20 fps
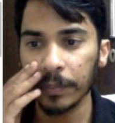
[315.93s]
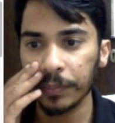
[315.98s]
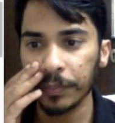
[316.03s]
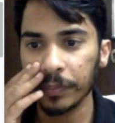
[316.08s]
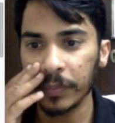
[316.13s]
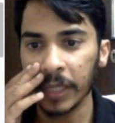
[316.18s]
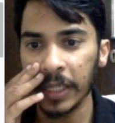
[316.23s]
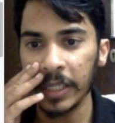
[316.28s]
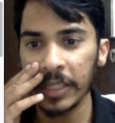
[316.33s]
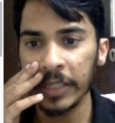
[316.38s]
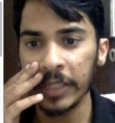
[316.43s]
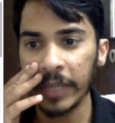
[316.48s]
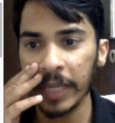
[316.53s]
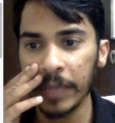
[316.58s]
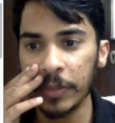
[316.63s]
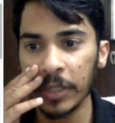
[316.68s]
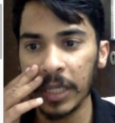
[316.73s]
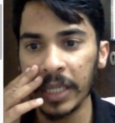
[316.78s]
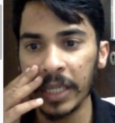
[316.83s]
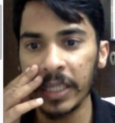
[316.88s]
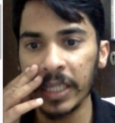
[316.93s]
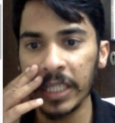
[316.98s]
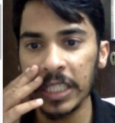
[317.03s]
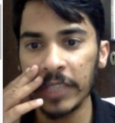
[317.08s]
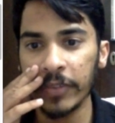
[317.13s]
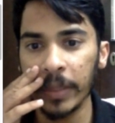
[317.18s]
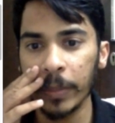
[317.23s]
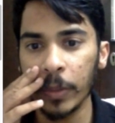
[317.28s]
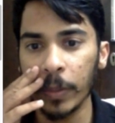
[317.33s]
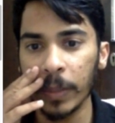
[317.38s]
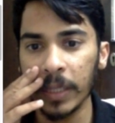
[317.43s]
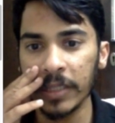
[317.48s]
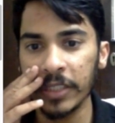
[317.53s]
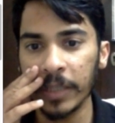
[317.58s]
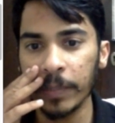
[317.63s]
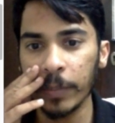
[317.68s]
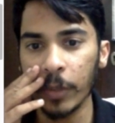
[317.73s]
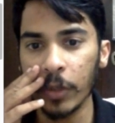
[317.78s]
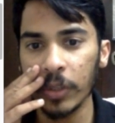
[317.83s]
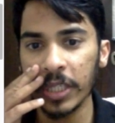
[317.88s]
Adhesive capsulitis,
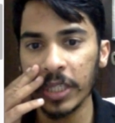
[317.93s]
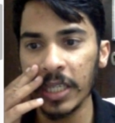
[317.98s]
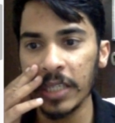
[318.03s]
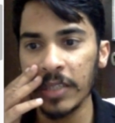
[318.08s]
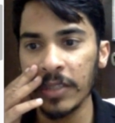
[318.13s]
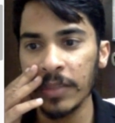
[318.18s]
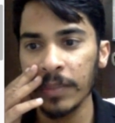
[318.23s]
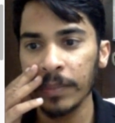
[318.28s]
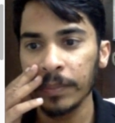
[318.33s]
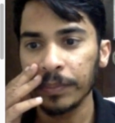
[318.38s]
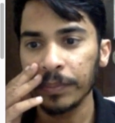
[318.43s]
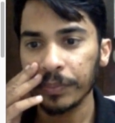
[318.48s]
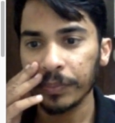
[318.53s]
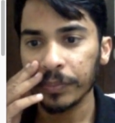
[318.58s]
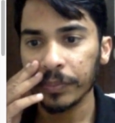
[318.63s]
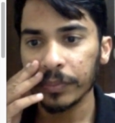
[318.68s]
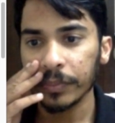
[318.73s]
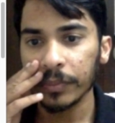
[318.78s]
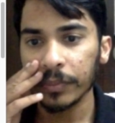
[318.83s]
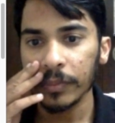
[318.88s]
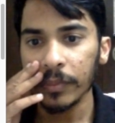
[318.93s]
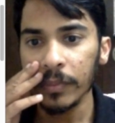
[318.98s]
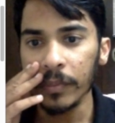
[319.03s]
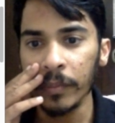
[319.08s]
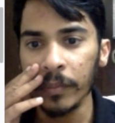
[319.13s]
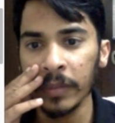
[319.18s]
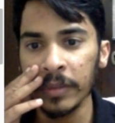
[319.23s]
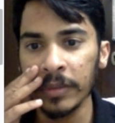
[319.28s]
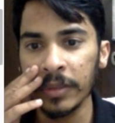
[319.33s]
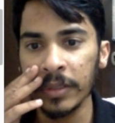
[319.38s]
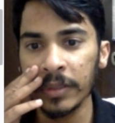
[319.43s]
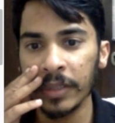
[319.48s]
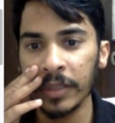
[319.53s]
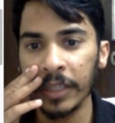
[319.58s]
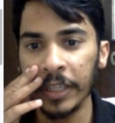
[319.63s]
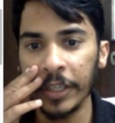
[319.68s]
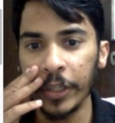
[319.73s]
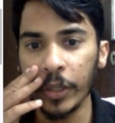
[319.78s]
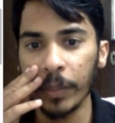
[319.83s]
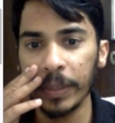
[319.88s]
fibroblastic process. This is
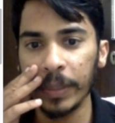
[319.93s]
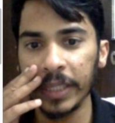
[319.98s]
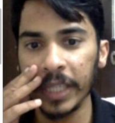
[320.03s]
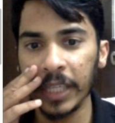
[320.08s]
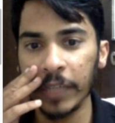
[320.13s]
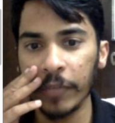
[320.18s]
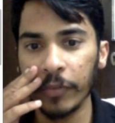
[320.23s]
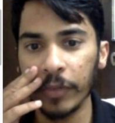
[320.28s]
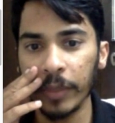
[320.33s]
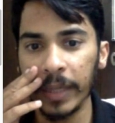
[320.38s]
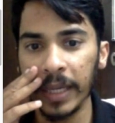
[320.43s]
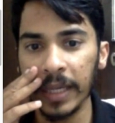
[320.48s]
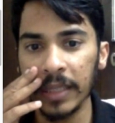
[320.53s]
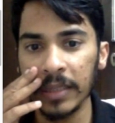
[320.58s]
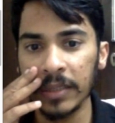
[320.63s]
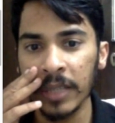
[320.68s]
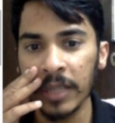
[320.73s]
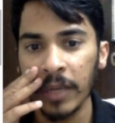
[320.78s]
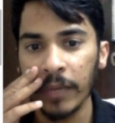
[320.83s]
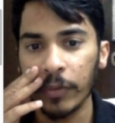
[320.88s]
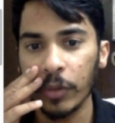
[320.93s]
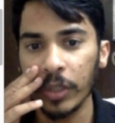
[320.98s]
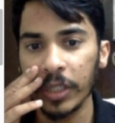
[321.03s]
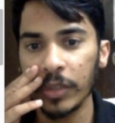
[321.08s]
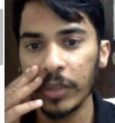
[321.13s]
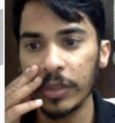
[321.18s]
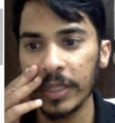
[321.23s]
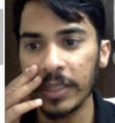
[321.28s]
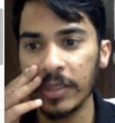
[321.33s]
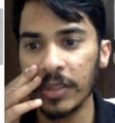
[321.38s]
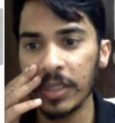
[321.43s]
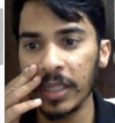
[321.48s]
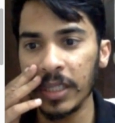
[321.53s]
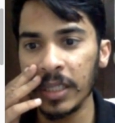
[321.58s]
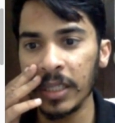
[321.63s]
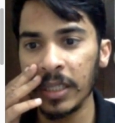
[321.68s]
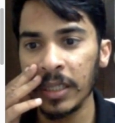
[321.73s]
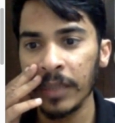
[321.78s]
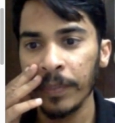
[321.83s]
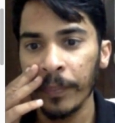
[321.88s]
idiopathic. Females 40 to
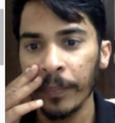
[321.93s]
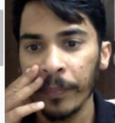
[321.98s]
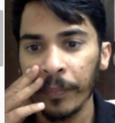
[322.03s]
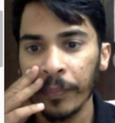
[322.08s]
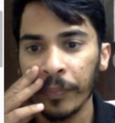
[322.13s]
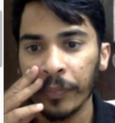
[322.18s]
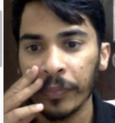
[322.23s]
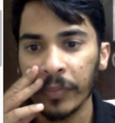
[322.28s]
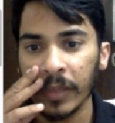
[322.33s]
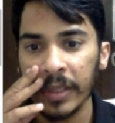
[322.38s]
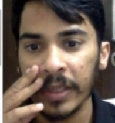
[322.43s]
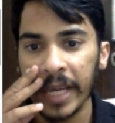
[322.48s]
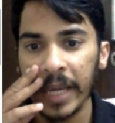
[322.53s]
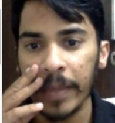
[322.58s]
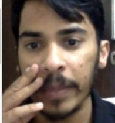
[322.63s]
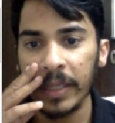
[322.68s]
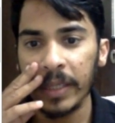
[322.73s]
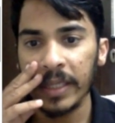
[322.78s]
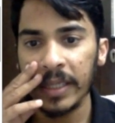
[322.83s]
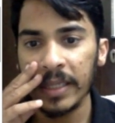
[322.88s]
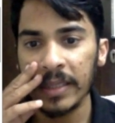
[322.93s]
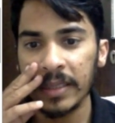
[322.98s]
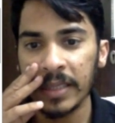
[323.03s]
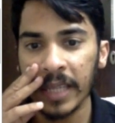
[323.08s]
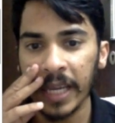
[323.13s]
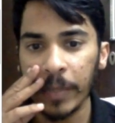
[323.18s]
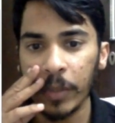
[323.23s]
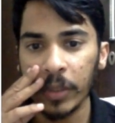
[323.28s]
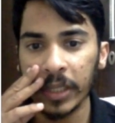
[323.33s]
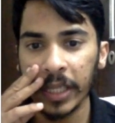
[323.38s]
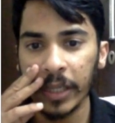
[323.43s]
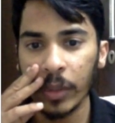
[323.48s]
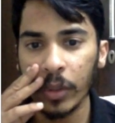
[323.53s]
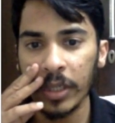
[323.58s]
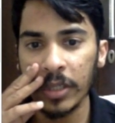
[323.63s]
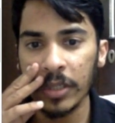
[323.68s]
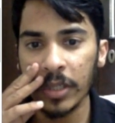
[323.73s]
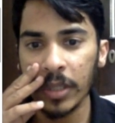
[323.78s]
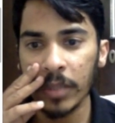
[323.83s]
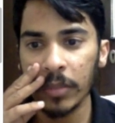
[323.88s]
60. Diabetes,
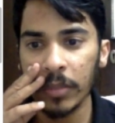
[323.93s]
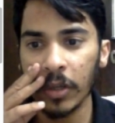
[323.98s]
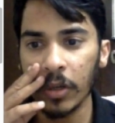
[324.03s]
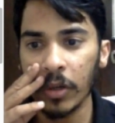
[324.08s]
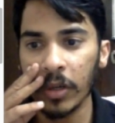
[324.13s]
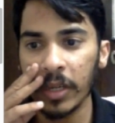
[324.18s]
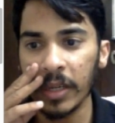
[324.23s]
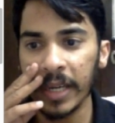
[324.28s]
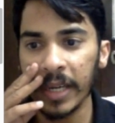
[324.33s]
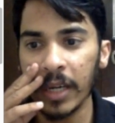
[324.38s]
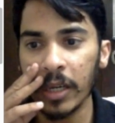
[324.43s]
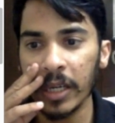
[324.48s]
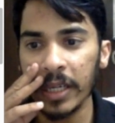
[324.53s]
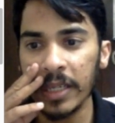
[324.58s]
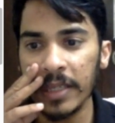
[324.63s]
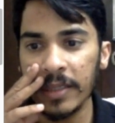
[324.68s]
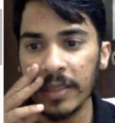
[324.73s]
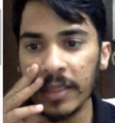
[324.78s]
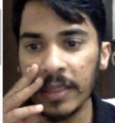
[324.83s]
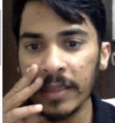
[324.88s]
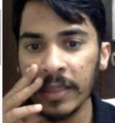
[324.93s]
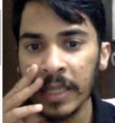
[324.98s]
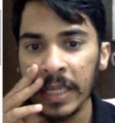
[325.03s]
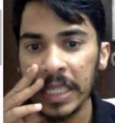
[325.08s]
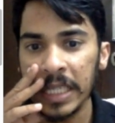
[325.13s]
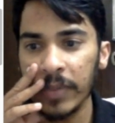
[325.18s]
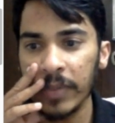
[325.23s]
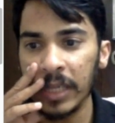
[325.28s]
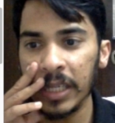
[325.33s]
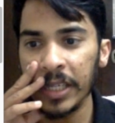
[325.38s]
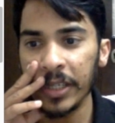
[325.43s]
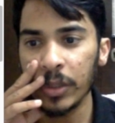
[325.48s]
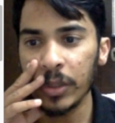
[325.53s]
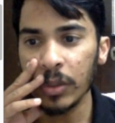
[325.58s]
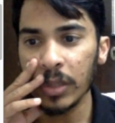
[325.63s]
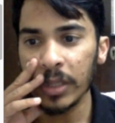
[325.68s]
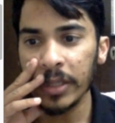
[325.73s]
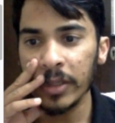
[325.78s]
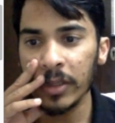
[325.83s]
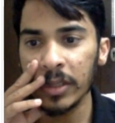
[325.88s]
hypothyroidism, coronary artery disease. It will lead to
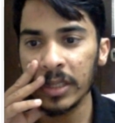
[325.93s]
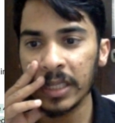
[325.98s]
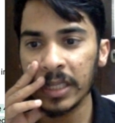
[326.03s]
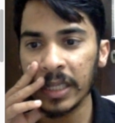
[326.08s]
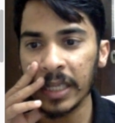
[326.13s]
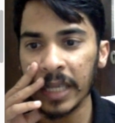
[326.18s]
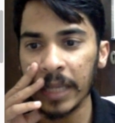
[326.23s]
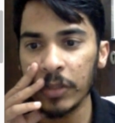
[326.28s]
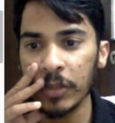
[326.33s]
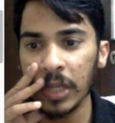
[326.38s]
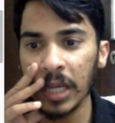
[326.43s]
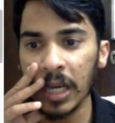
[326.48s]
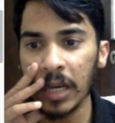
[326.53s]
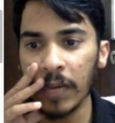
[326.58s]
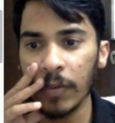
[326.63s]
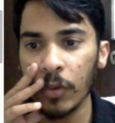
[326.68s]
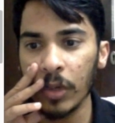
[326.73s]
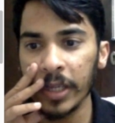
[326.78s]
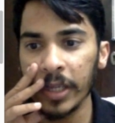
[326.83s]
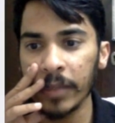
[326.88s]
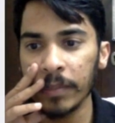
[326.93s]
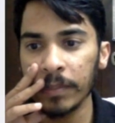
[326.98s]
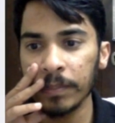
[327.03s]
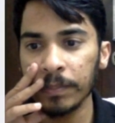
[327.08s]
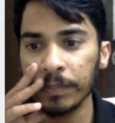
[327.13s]
reduced capsular volume,